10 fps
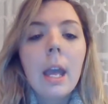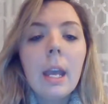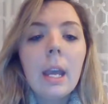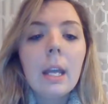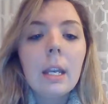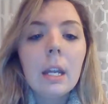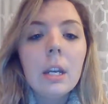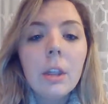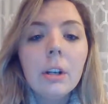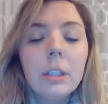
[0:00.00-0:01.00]
And
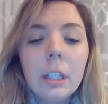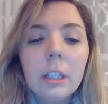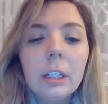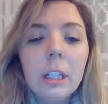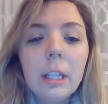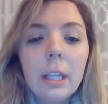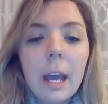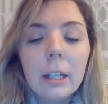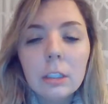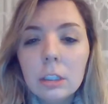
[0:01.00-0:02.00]
another theory
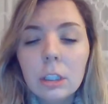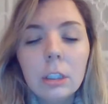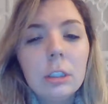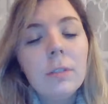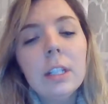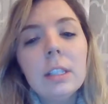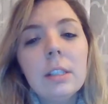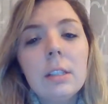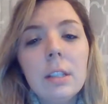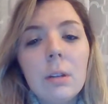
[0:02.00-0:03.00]
that
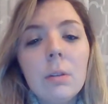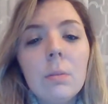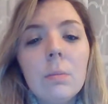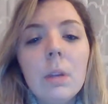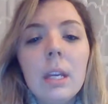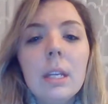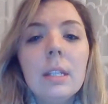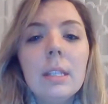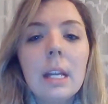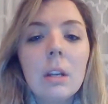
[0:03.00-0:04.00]
constructivists assume
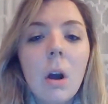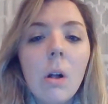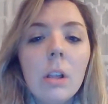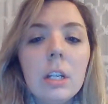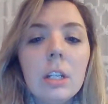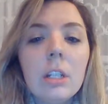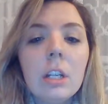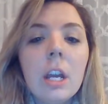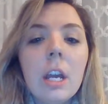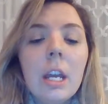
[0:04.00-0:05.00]
is that
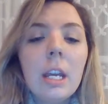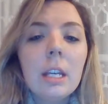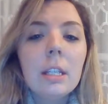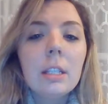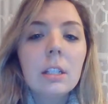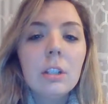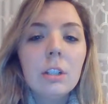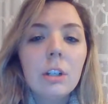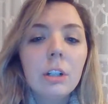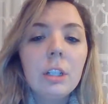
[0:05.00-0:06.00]
knowledge is
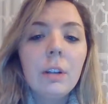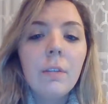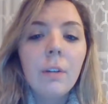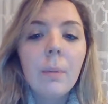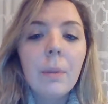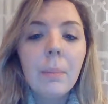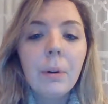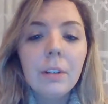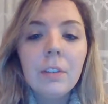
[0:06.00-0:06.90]
constructed from the